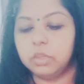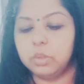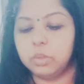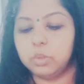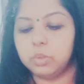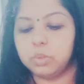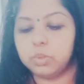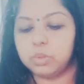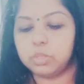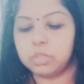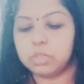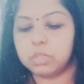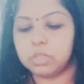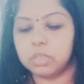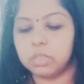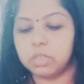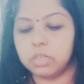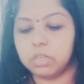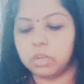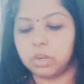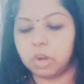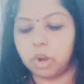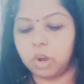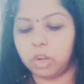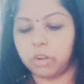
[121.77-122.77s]
Those
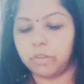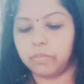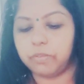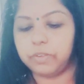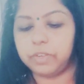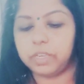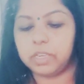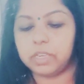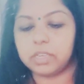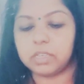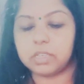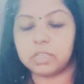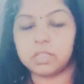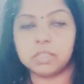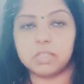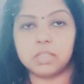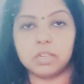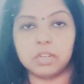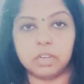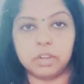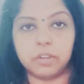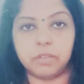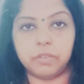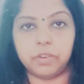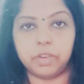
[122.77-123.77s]
qualification
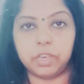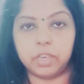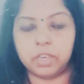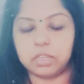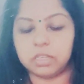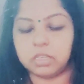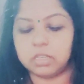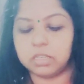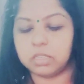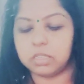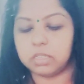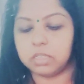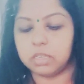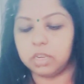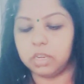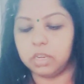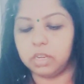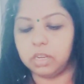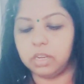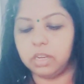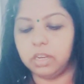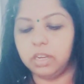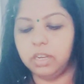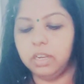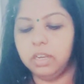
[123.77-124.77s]
certificate is
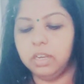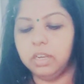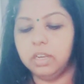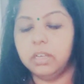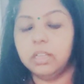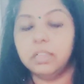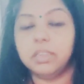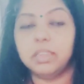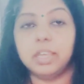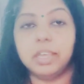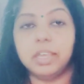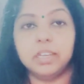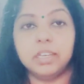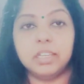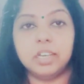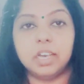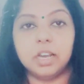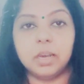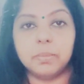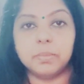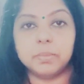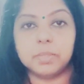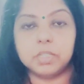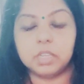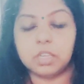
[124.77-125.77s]
needed. Then
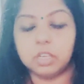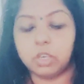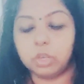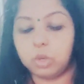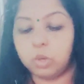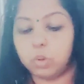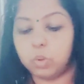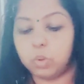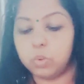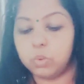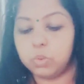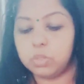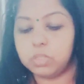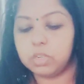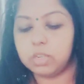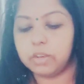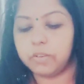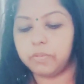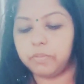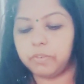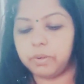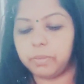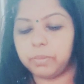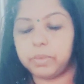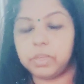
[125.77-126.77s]
comes the course
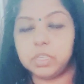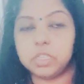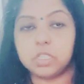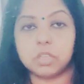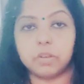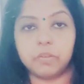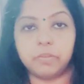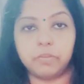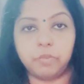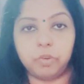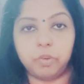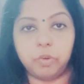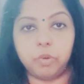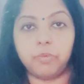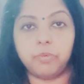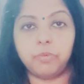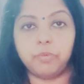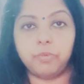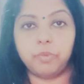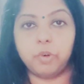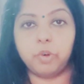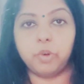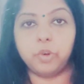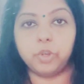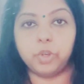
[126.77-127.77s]
information form
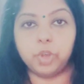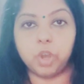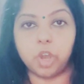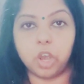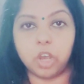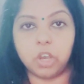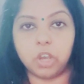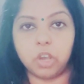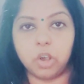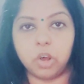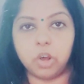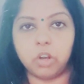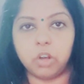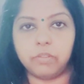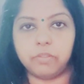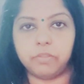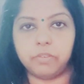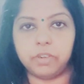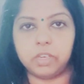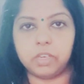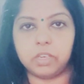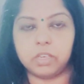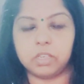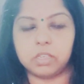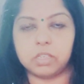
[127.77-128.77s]
for your
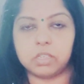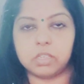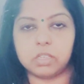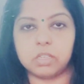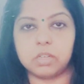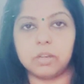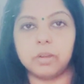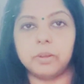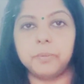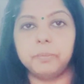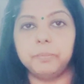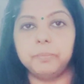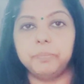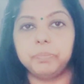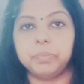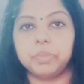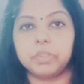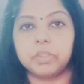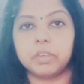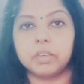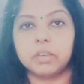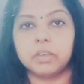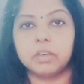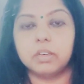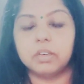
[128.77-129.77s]
qualification.
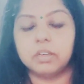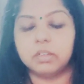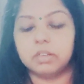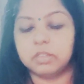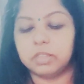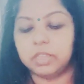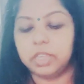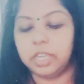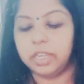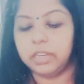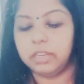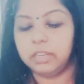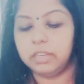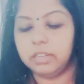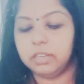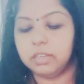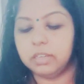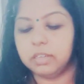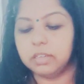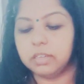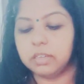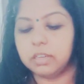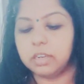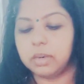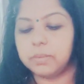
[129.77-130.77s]
Then
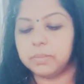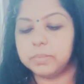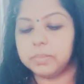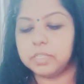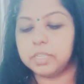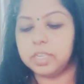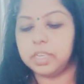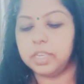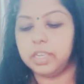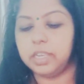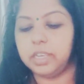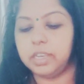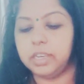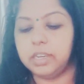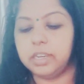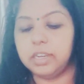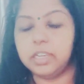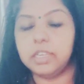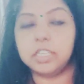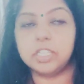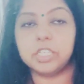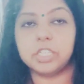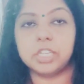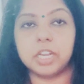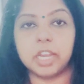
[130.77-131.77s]
comes the
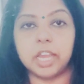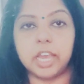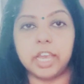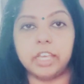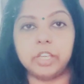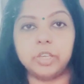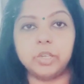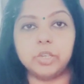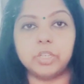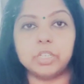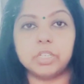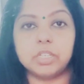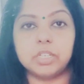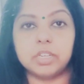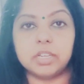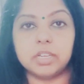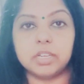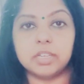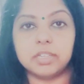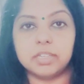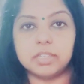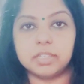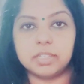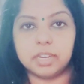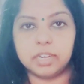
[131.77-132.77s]
English language
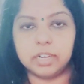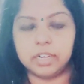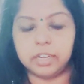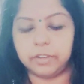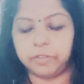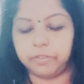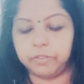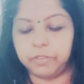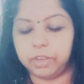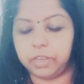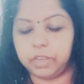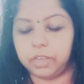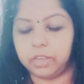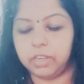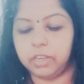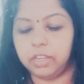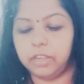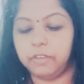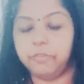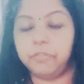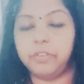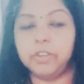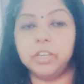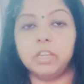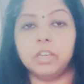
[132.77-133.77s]
test certificate.
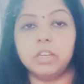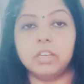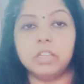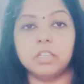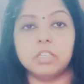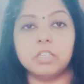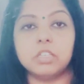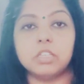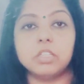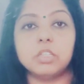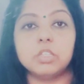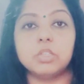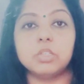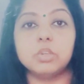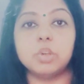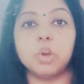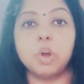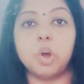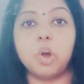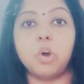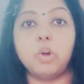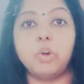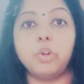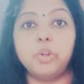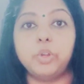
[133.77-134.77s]
If English is
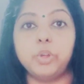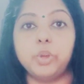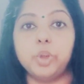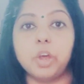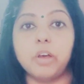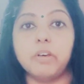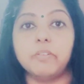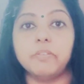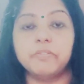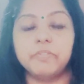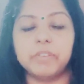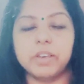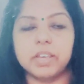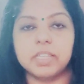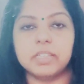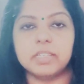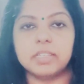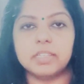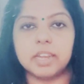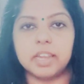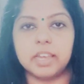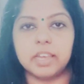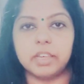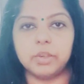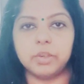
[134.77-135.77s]
not your
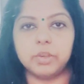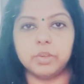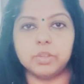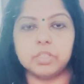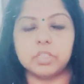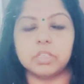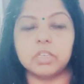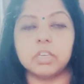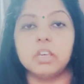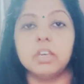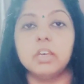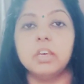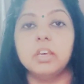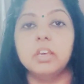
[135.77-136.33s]
first language,